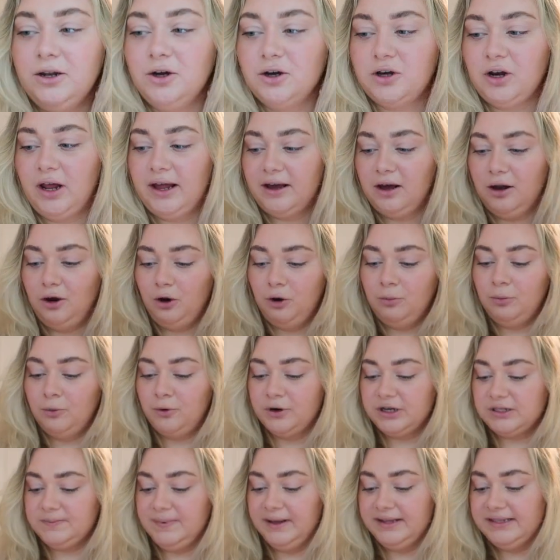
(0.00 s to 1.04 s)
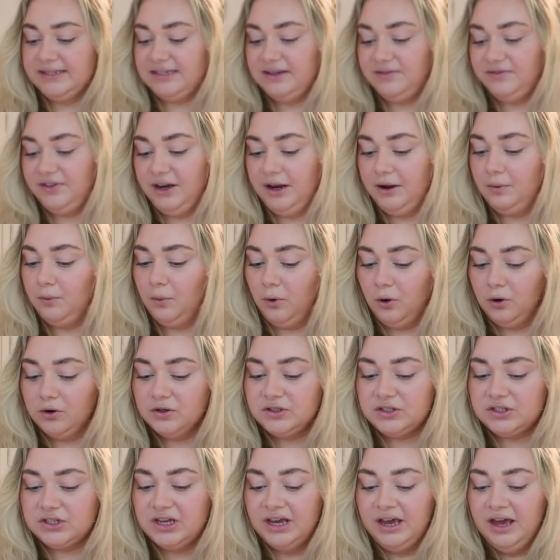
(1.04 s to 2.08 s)
it look like a lot more expensive than it
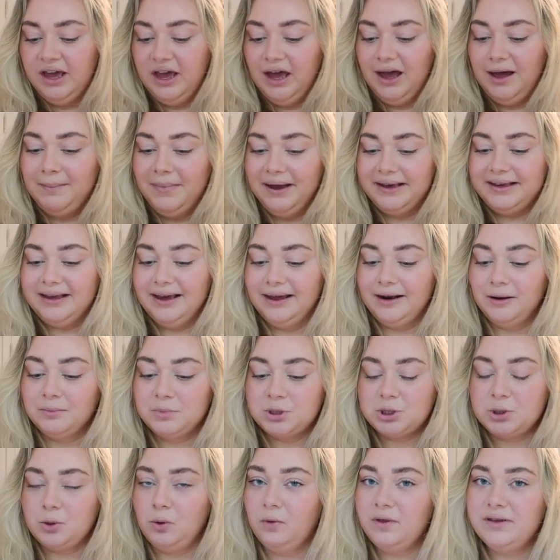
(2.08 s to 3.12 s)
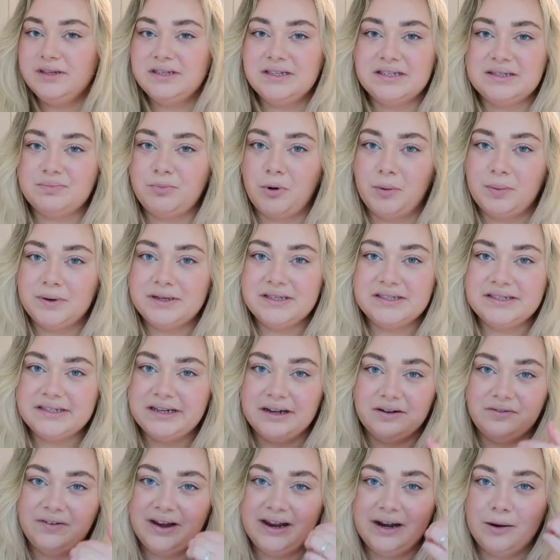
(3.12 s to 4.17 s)
was. Um again, I'm sure this is probably
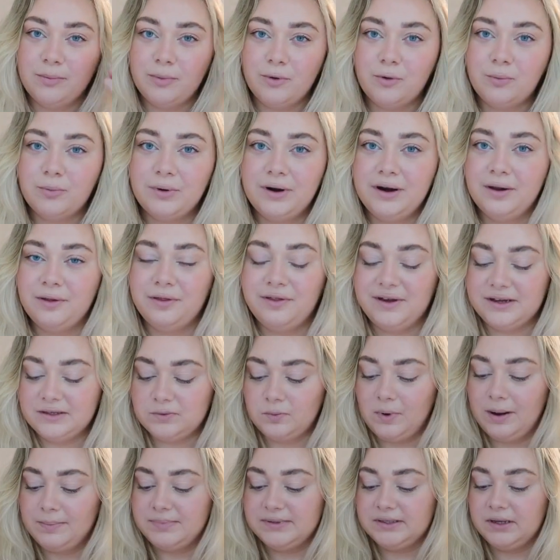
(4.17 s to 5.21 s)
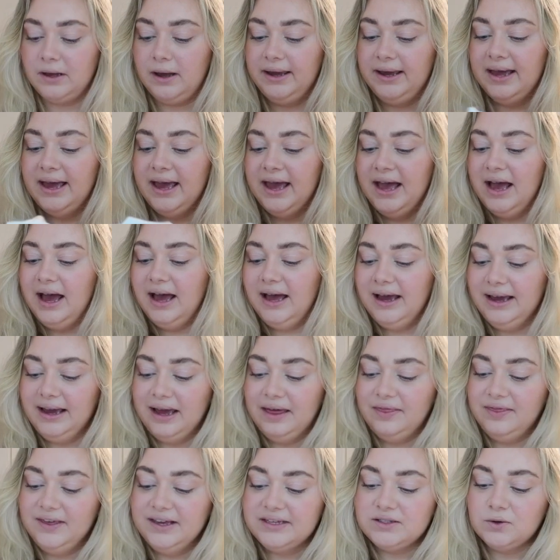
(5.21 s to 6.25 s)
still available on Pretty Little Thing's website.
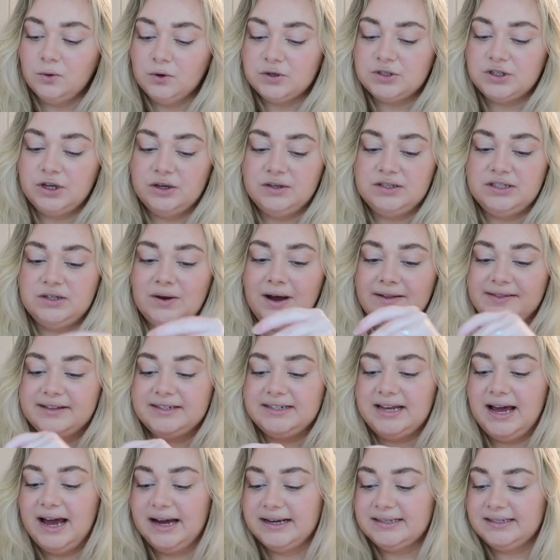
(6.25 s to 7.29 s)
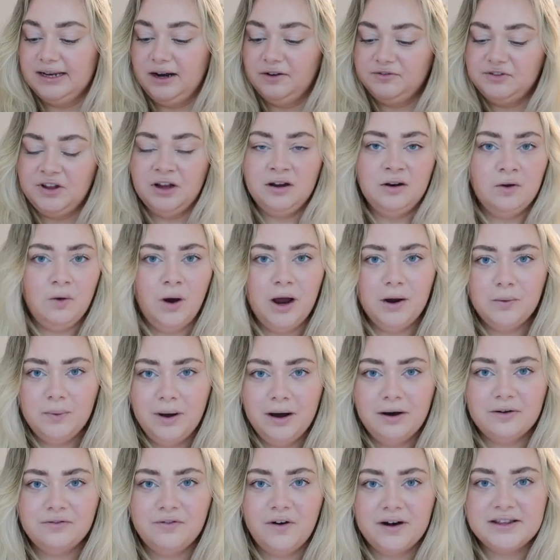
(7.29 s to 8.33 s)
This also still had the tags in. I've done quite
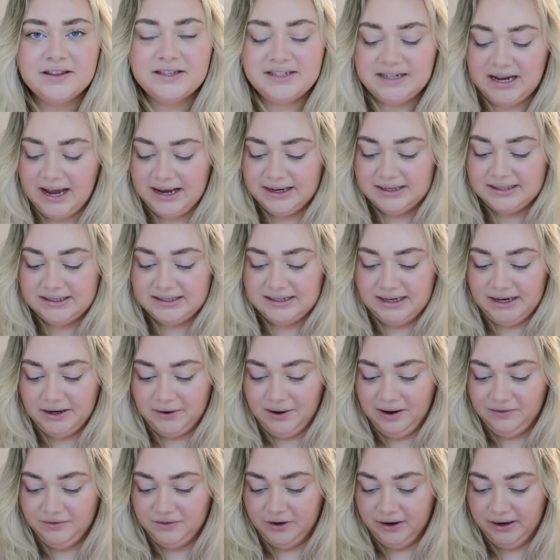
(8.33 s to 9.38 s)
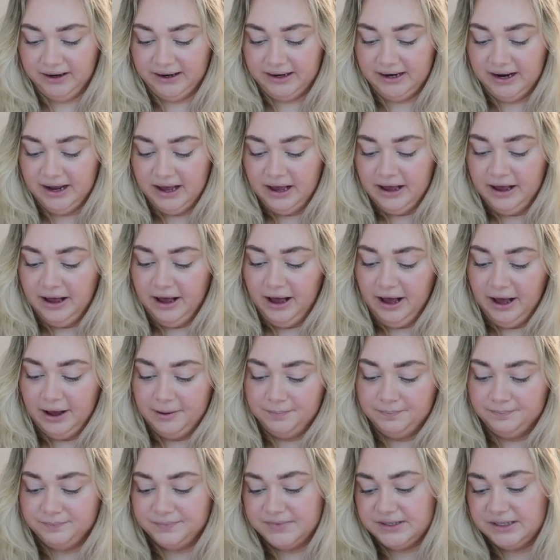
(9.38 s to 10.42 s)
well finding the tags still, haven't I?
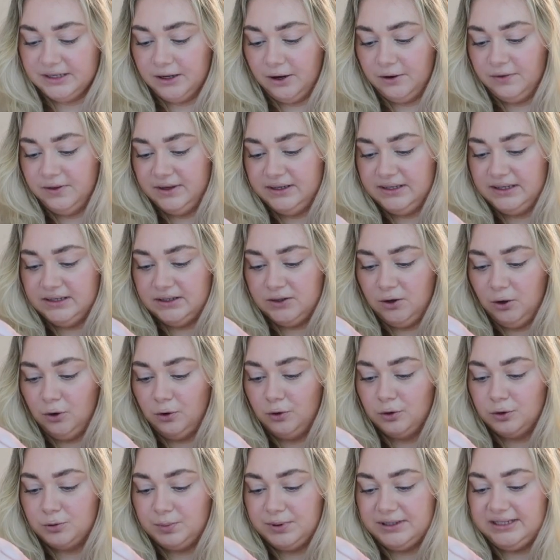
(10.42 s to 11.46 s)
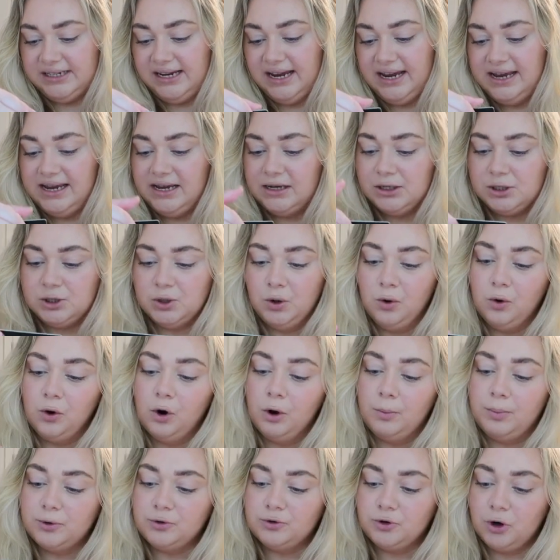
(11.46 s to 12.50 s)
Um, so this is called Petite
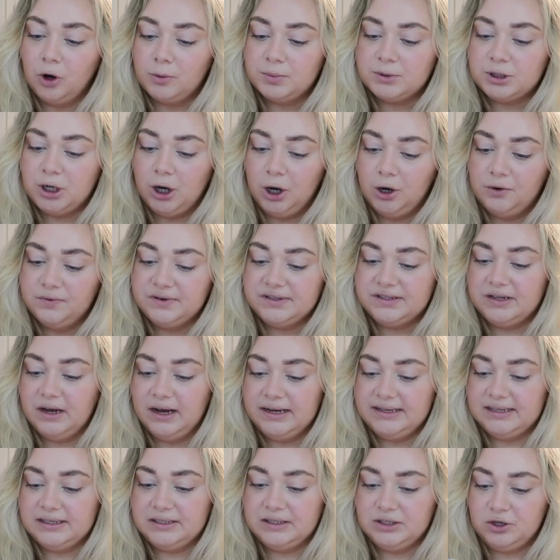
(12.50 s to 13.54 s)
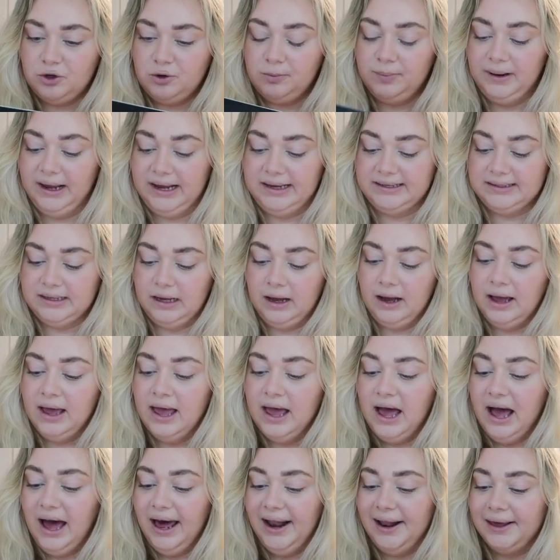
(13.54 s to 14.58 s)
Taupe Cropped Oversized Suit Blazer.
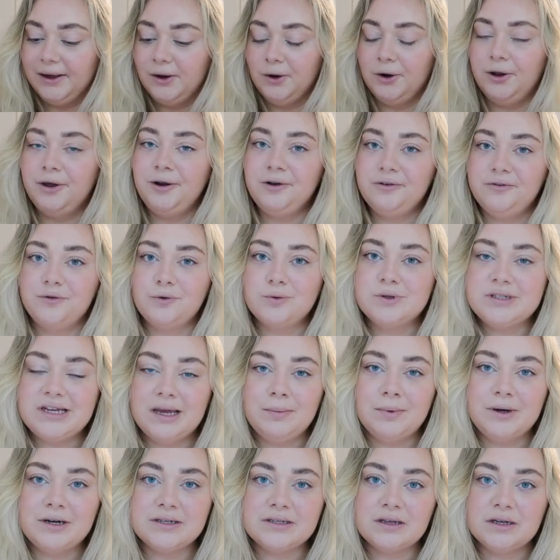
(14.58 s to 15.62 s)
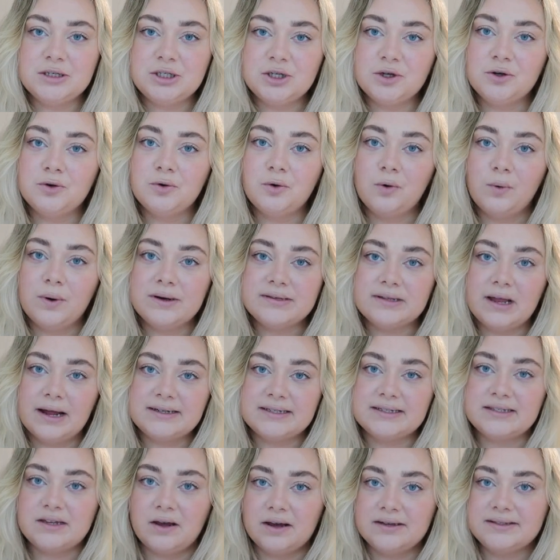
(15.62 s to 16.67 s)
And I got it in a fourteen because I do always like
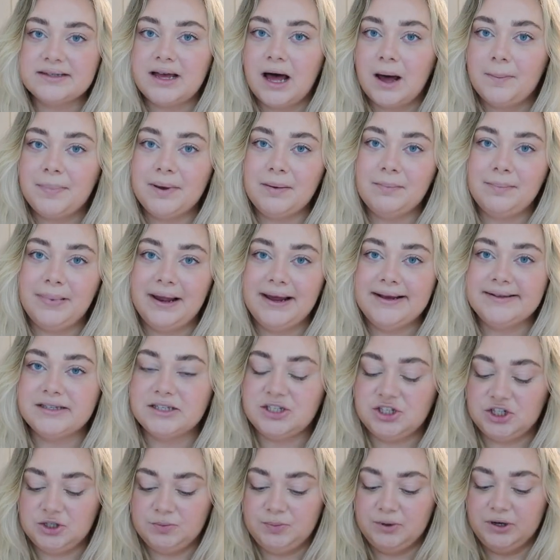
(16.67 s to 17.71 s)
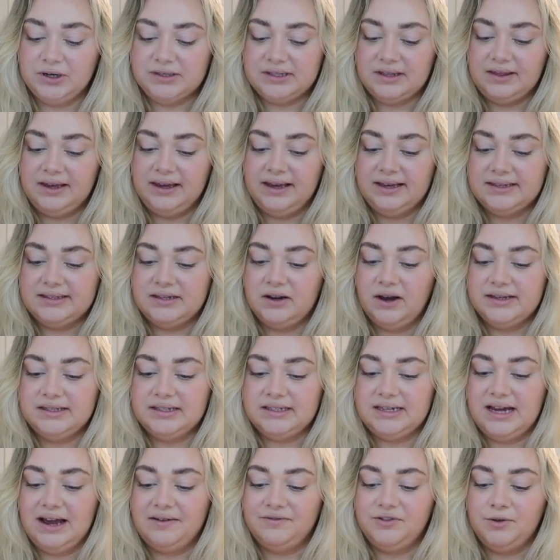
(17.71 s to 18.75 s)
to size up in blazers just because I think it's
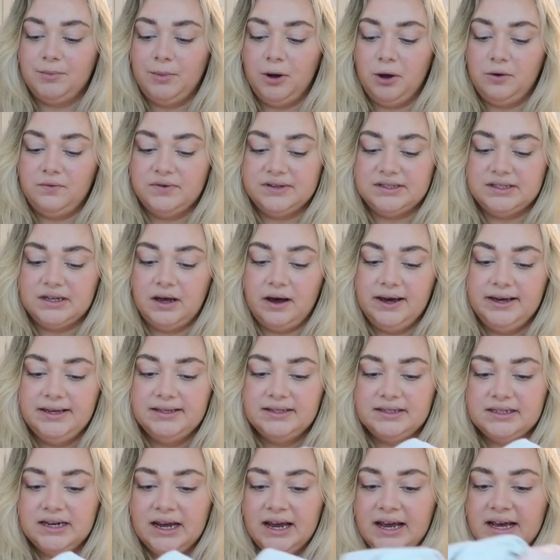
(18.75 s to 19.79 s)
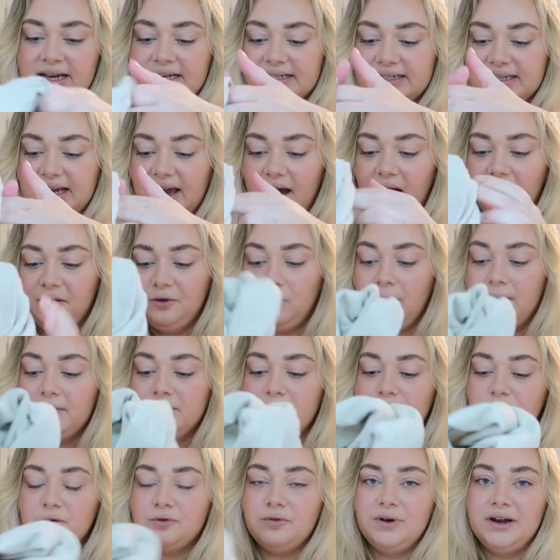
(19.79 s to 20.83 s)
nicer to have them oversized. So yeah, I thought that
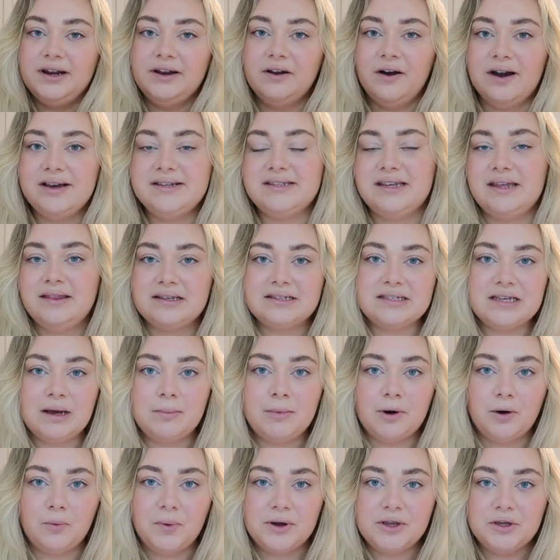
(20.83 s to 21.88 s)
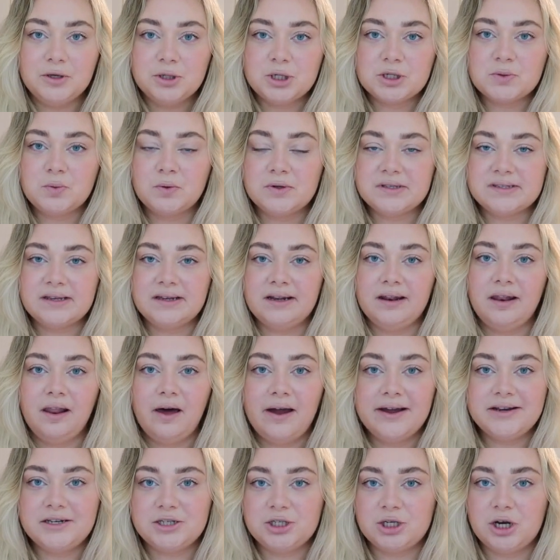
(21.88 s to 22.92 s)
would look really nice in the summer when you just want something
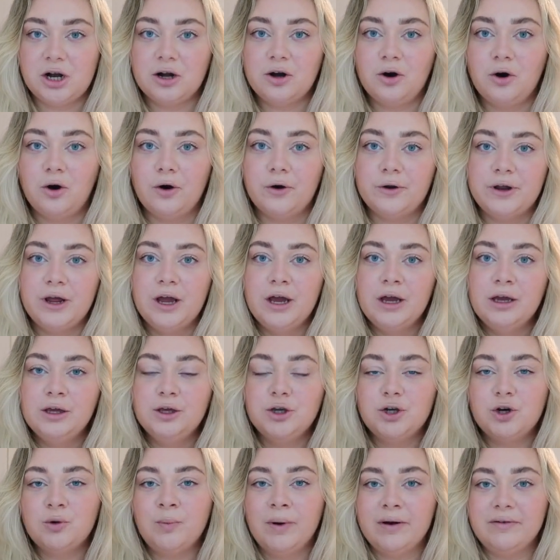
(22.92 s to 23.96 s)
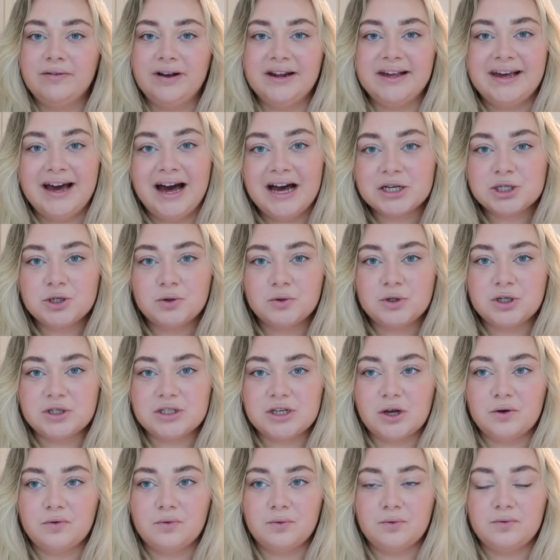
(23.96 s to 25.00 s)
light to chuck on. You can wear it really casual,
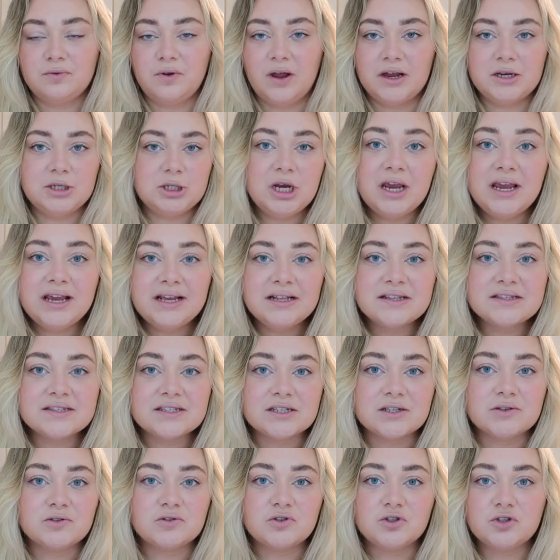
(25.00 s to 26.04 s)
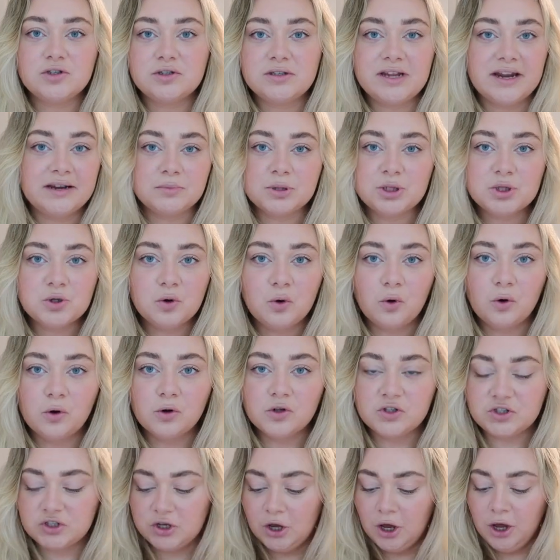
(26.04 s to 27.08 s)
just over with like jeans and denim
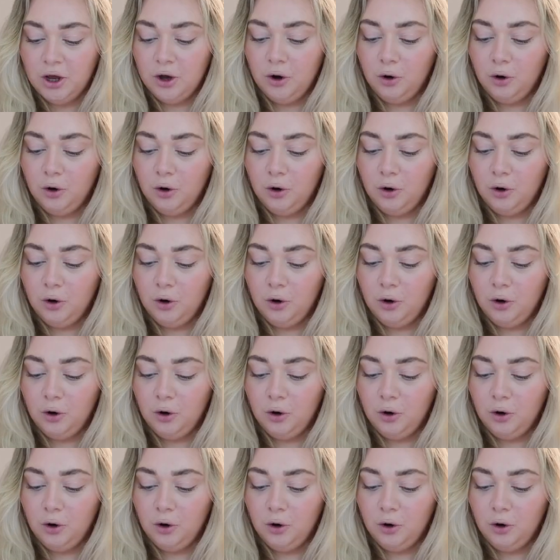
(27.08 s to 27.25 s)
shorts.